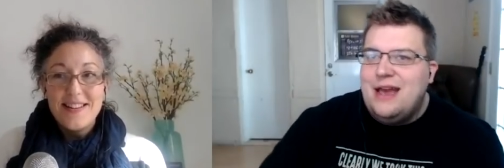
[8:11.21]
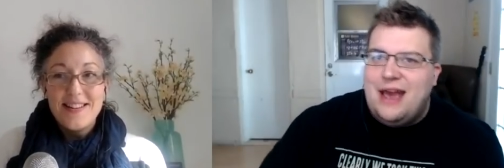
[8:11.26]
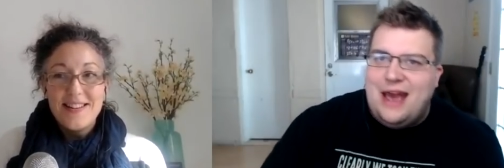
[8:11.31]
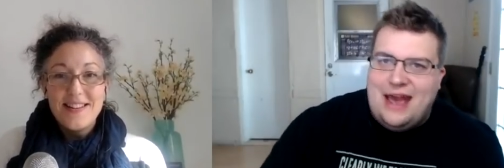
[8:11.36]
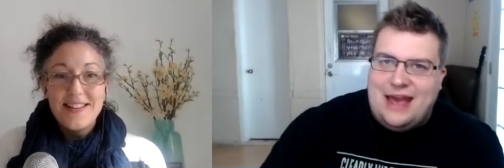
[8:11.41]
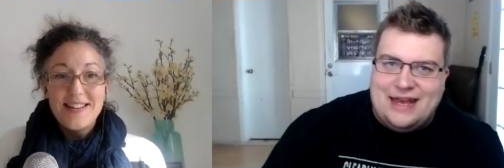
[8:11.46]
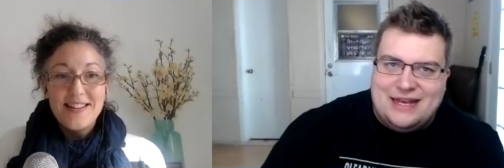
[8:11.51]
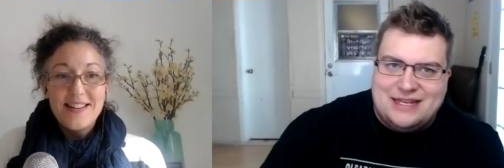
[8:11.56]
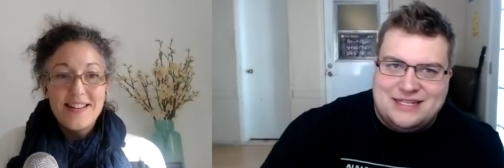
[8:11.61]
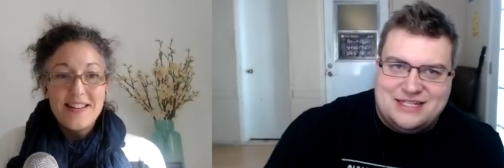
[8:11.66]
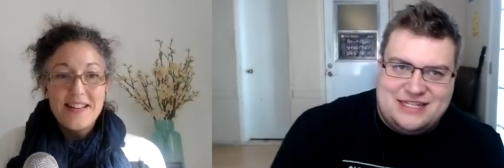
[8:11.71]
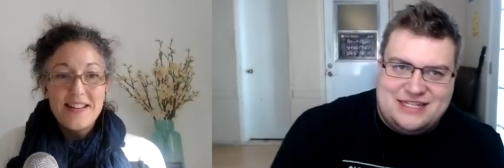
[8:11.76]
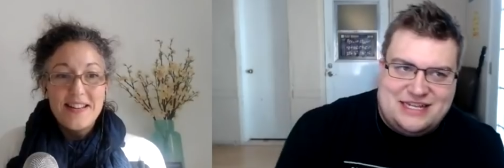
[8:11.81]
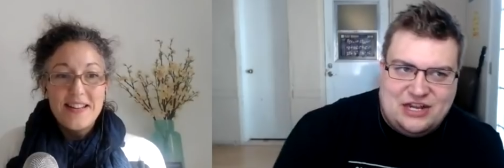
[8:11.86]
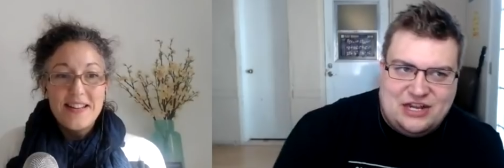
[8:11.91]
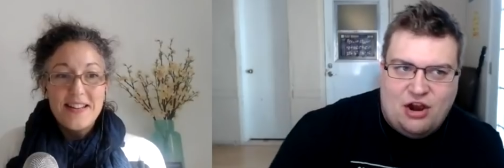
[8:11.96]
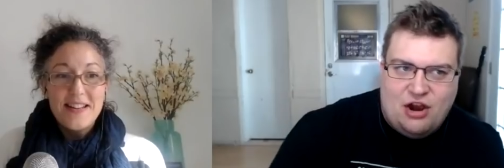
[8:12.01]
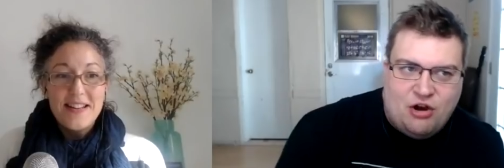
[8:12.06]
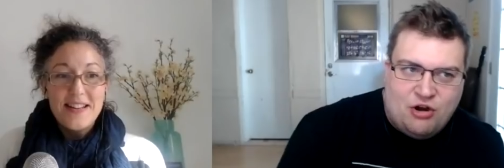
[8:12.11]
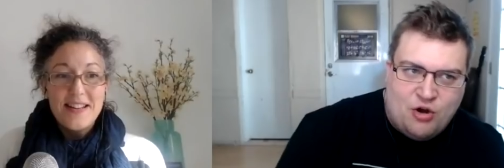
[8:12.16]
Speaker 1: A S T
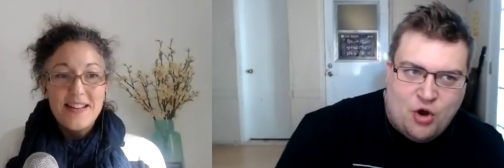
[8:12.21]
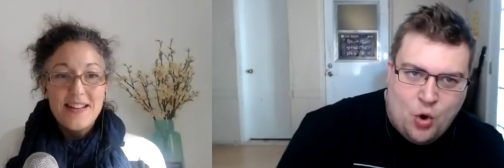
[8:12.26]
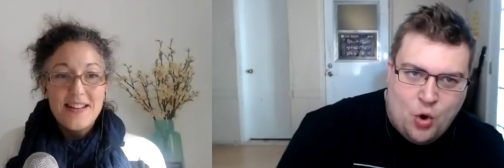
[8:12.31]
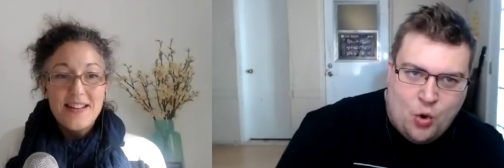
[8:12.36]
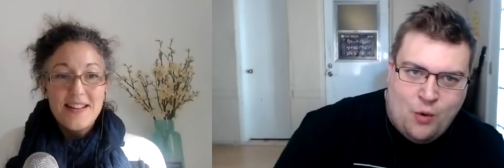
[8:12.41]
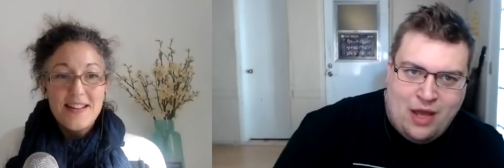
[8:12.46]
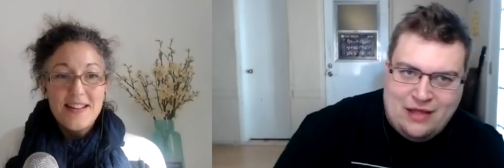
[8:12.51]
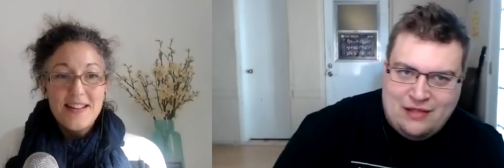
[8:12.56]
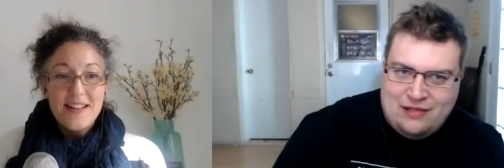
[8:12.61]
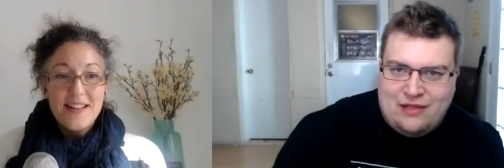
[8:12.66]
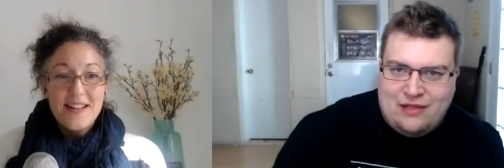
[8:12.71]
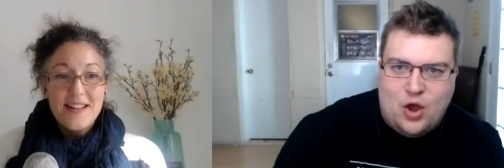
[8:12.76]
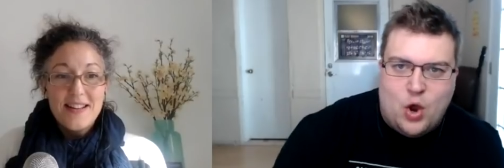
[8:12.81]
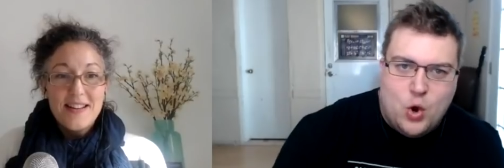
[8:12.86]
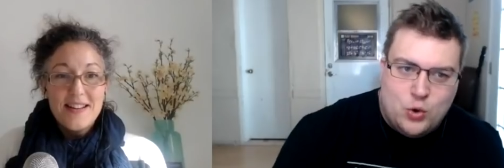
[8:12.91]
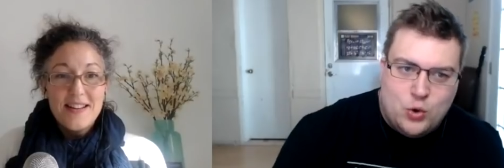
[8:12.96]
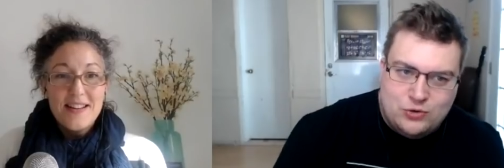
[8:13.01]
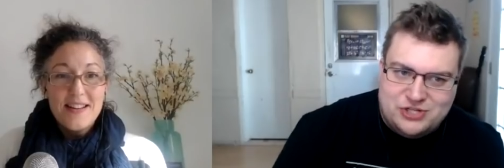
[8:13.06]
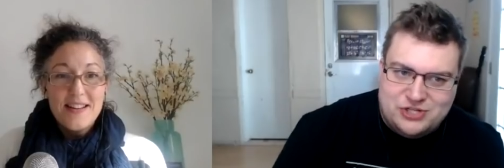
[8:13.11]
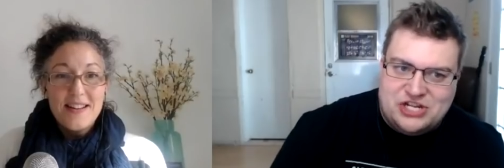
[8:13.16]
R O L
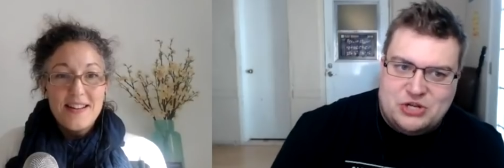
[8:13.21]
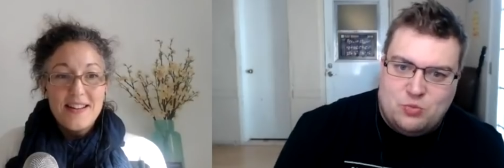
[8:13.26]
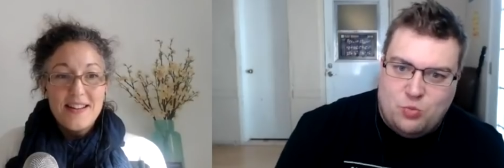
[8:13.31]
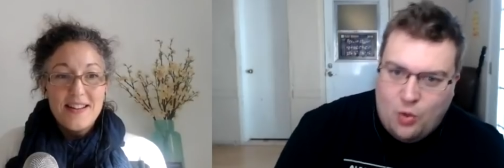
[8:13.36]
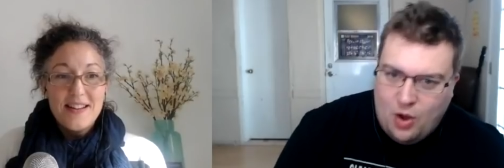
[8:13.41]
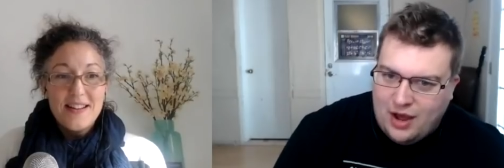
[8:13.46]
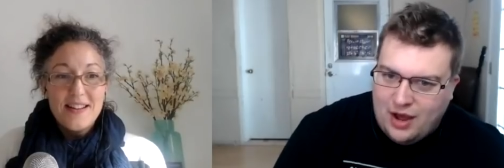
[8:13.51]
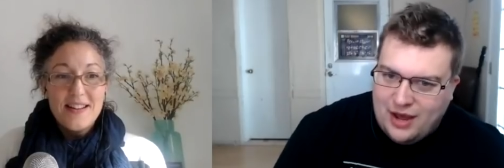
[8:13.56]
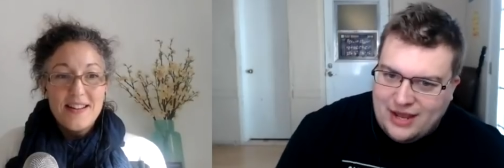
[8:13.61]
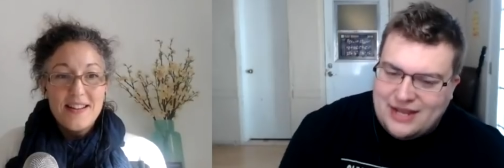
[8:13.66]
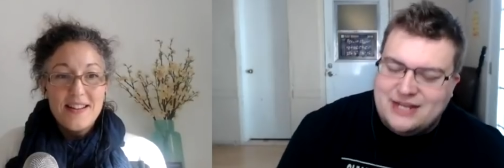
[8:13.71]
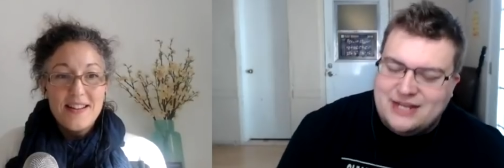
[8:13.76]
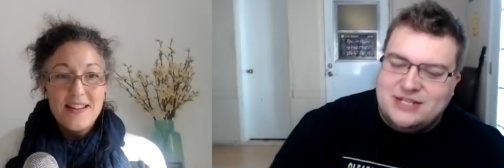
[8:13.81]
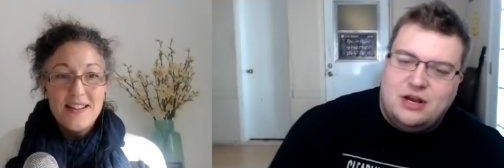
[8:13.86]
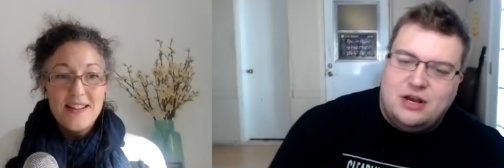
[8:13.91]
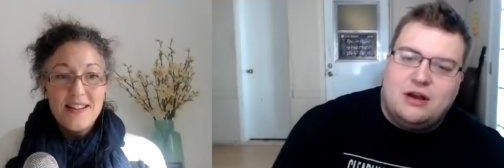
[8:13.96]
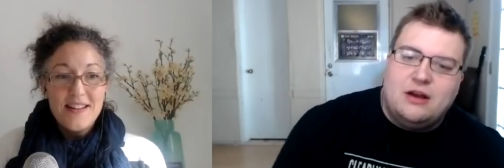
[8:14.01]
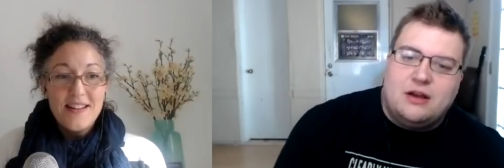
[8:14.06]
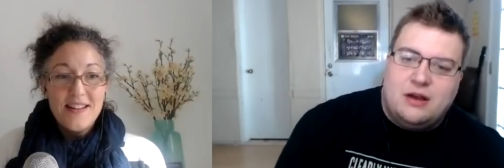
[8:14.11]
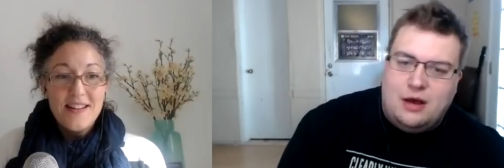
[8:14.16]
O G Y
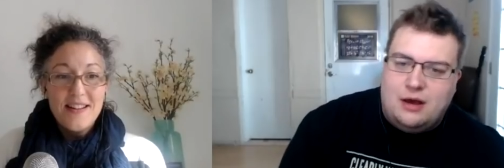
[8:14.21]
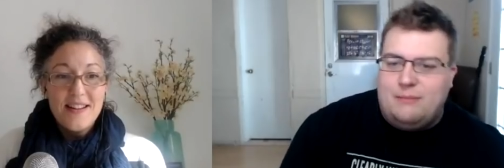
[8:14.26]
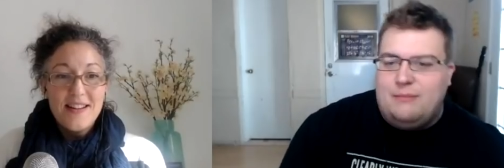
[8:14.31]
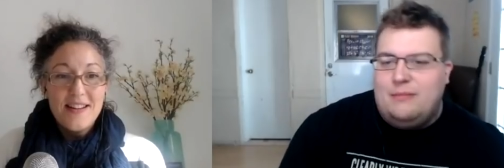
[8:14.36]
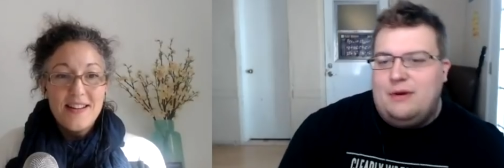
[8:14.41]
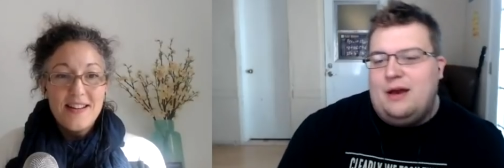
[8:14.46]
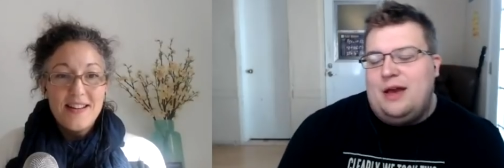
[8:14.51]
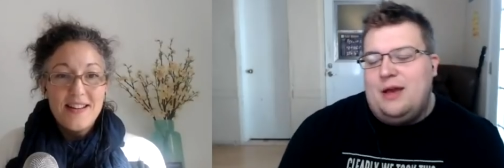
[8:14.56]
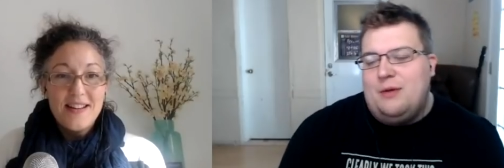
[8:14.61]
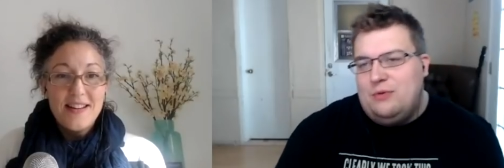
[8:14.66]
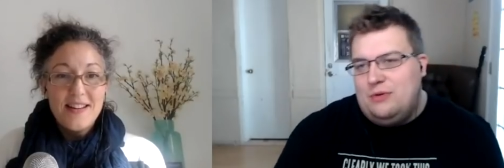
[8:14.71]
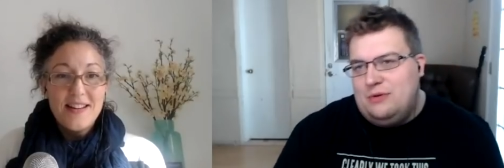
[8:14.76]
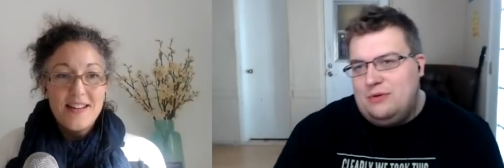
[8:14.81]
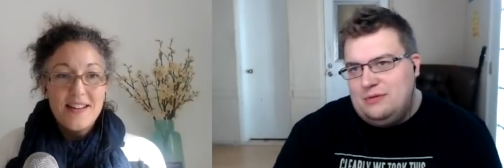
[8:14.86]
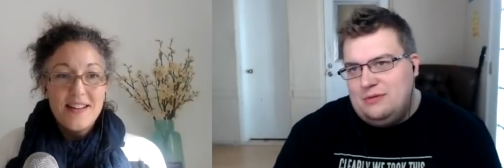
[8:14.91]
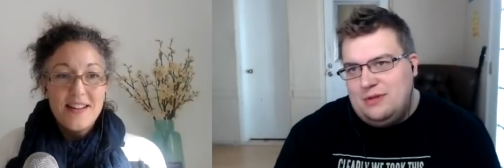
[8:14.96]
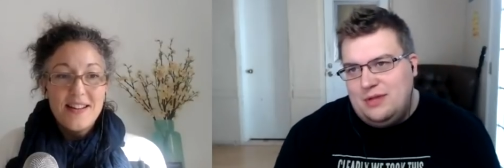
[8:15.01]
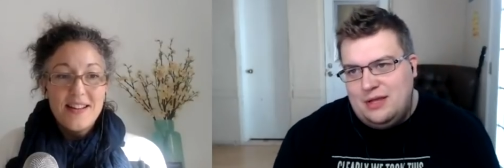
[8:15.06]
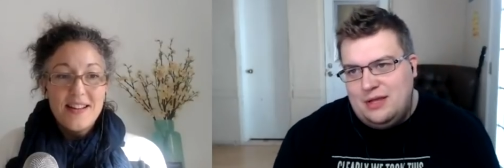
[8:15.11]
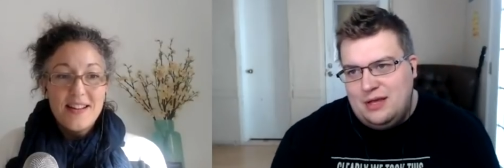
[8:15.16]
dot com. I will